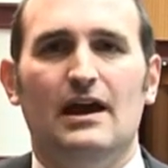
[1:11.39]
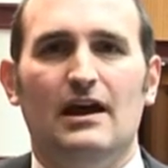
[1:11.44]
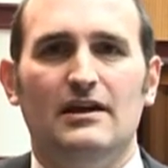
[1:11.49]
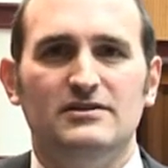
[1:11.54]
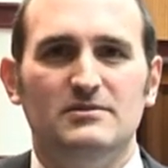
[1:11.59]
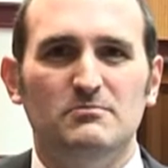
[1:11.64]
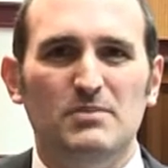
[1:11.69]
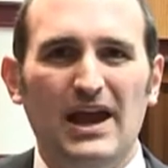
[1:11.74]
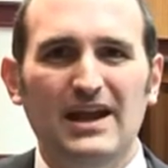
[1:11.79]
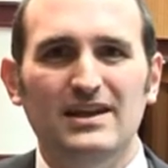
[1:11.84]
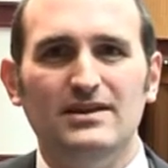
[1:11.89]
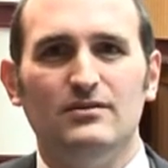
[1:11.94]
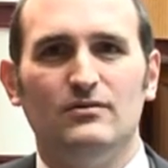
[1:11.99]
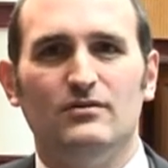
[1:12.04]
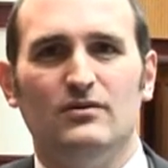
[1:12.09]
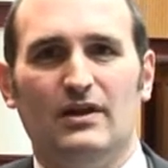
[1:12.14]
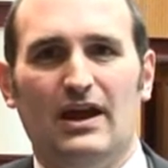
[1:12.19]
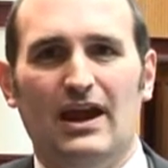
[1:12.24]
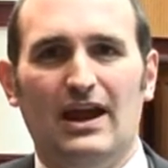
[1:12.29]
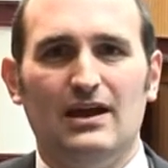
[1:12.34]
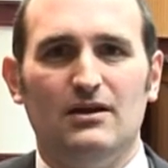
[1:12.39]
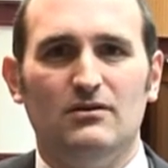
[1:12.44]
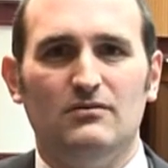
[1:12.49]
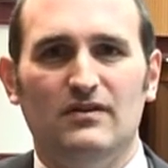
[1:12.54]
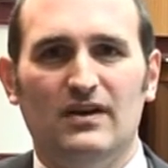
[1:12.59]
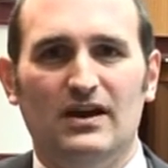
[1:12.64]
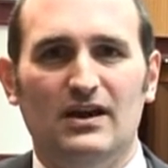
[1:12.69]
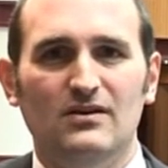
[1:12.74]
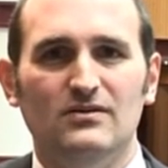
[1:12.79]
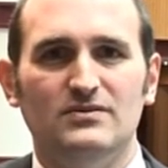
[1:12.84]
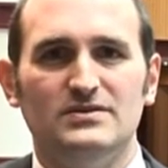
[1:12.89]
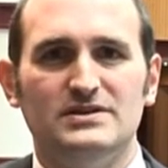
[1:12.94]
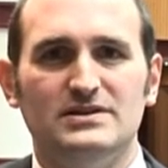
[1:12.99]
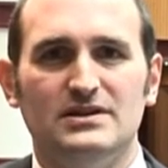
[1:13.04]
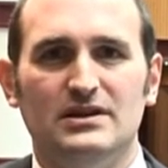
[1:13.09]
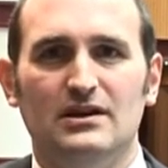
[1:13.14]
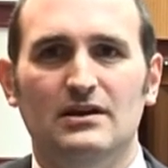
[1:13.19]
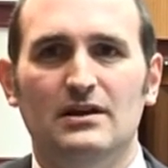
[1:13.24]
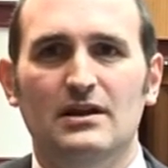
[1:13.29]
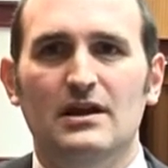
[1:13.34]
and depending on how they
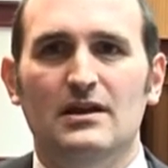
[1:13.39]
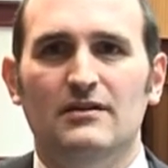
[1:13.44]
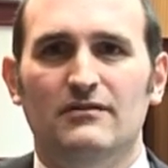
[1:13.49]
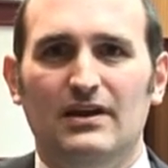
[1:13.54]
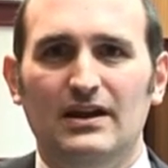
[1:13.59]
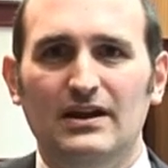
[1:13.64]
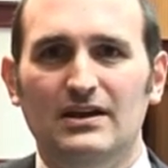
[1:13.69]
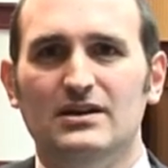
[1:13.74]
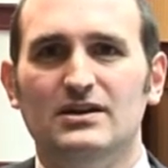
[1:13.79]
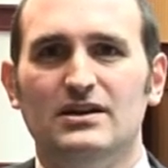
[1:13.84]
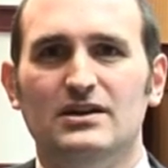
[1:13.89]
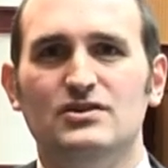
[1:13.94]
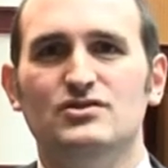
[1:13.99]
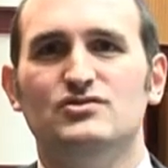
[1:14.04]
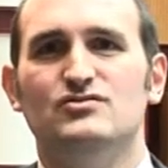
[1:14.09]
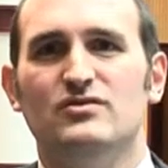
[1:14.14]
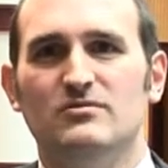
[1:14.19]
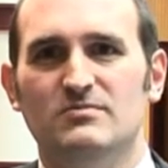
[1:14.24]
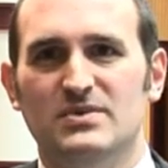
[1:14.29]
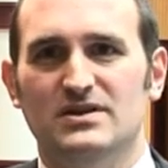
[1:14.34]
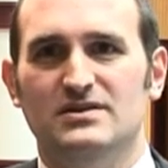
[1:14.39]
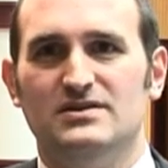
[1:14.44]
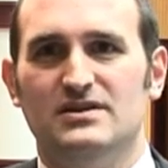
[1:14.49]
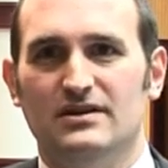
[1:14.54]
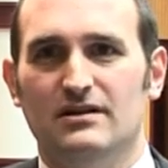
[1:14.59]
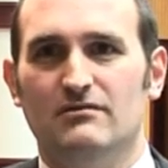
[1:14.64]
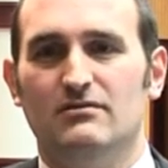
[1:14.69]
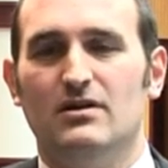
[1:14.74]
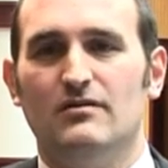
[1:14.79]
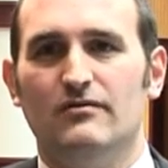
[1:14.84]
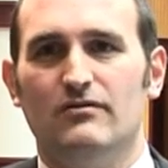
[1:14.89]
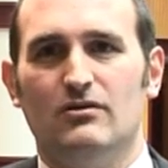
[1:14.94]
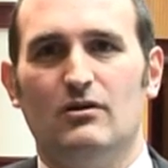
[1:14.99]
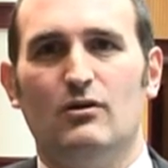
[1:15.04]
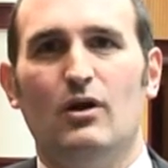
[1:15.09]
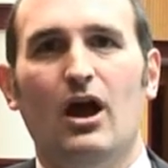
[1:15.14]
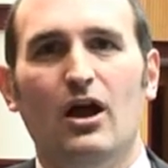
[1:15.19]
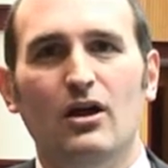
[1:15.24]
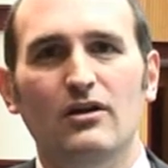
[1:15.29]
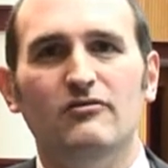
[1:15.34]
answer, that can contribute to their
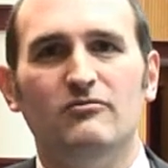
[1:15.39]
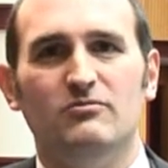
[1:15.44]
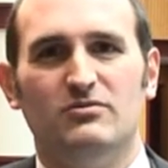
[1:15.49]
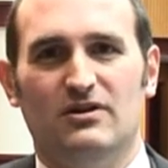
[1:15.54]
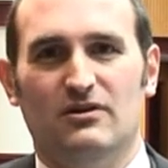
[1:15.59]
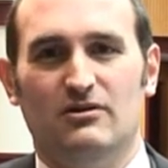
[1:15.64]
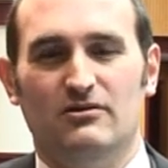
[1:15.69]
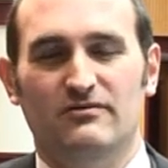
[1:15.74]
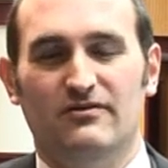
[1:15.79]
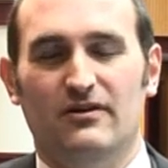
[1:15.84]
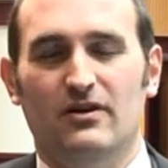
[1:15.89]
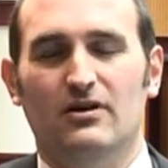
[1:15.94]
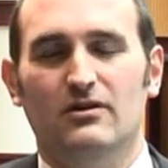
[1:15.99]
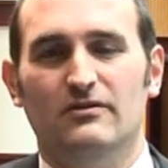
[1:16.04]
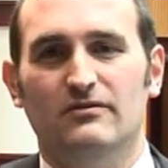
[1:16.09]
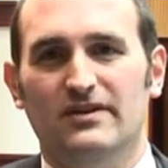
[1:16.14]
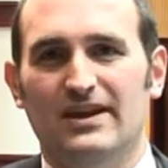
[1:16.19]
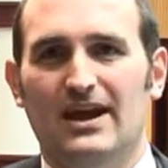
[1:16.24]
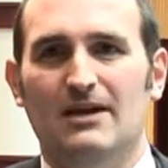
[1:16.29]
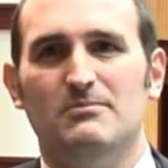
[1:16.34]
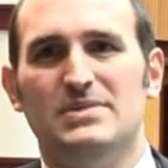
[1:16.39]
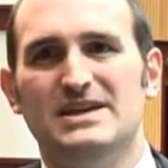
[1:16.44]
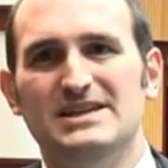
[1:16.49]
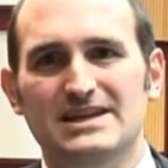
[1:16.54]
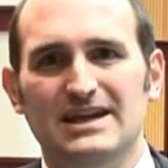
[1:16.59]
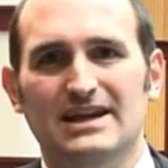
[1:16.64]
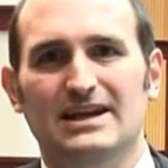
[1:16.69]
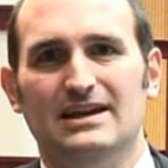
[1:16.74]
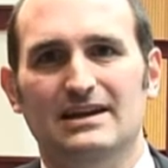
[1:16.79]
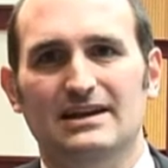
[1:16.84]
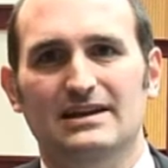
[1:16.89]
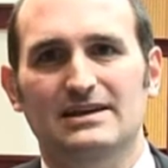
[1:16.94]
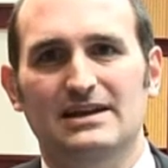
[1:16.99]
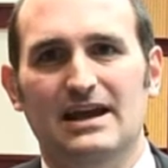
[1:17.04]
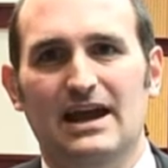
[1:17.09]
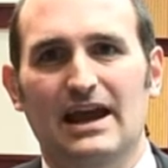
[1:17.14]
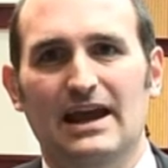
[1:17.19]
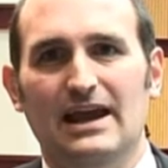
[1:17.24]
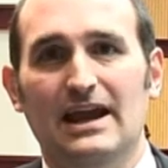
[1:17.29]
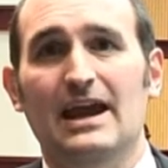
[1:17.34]
overall health profile for that particular
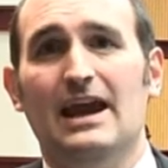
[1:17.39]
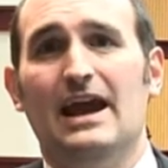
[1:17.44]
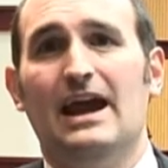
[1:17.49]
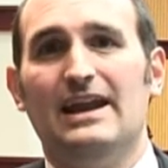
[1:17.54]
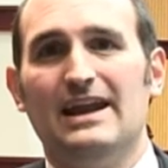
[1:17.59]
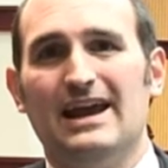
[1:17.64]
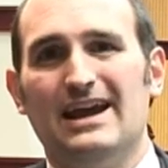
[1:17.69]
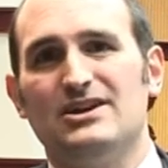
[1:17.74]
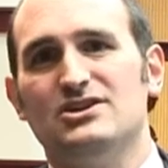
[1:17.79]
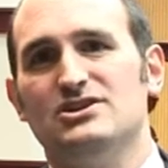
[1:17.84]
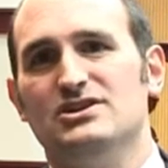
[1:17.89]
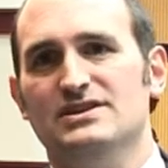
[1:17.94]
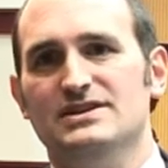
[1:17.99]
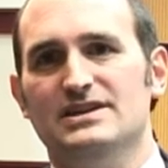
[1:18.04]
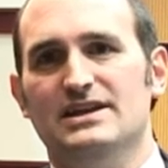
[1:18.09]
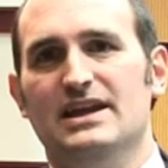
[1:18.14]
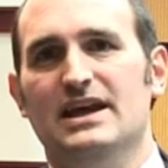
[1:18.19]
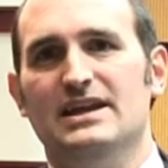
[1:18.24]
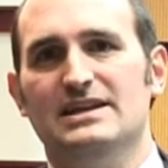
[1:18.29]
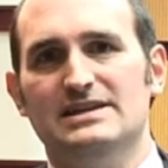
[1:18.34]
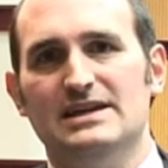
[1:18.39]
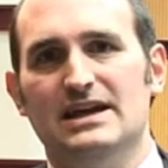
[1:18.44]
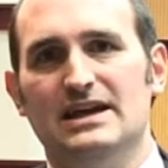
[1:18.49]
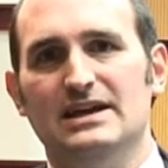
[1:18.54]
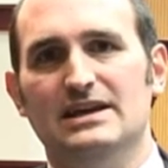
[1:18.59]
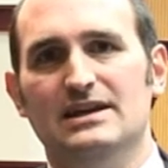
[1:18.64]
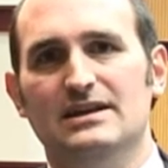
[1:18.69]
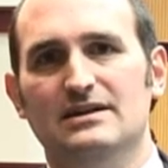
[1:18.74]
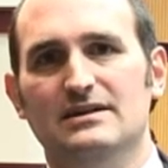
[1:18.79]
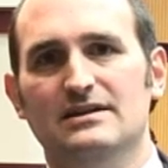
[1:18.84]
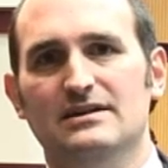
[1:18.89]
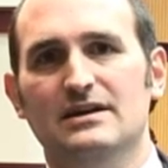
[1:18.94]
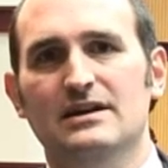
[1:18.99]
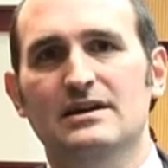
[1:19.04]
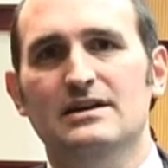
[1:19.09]
day, and actions are then taken.